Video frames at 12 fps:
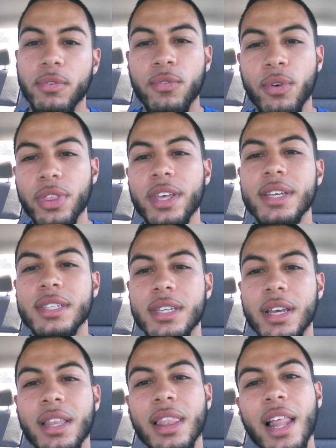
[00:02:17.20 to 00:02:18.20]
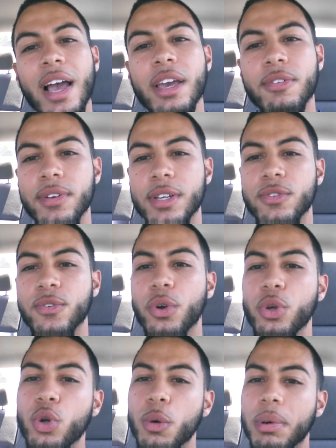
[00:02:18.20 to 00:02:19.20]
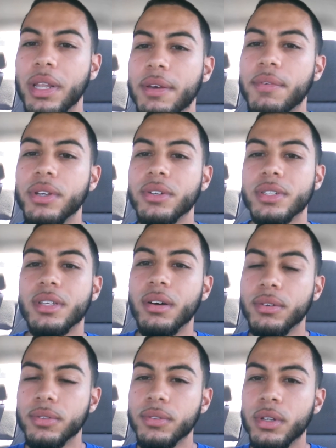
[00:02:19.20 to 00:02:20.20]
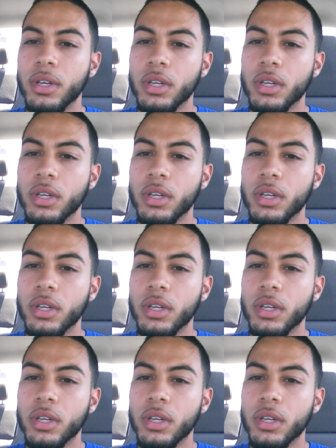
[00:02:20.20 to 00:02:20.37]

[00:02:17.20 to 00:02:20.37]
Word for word: for this in life is for you to believe in yourself.